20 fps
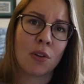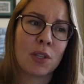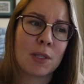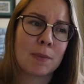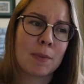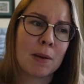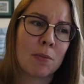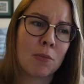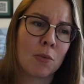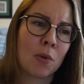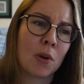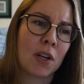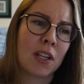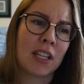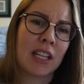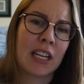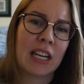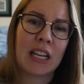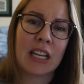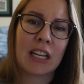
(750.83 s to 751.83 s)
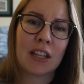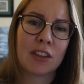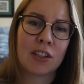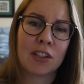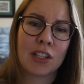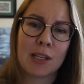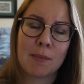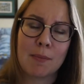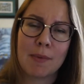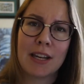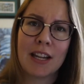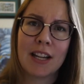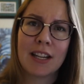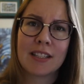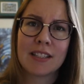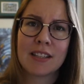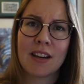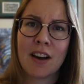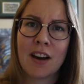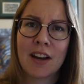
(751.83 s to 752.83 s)
Don't spend more than 30
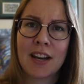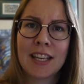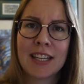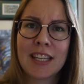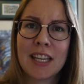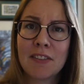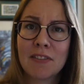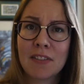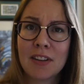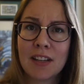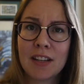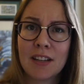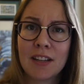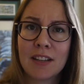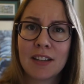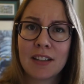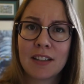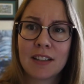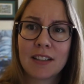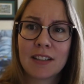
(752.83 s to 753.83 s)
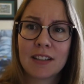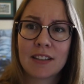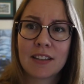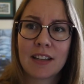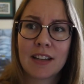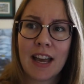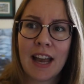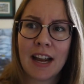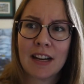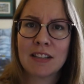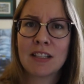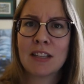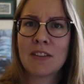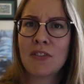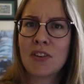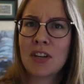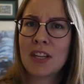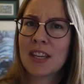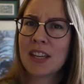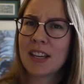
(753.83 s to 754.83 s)
minutes on a given
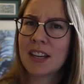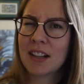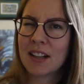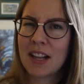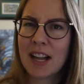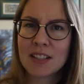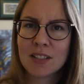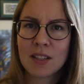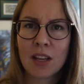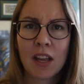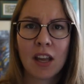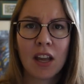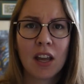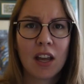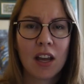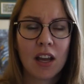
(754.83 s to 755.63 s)
activity in class.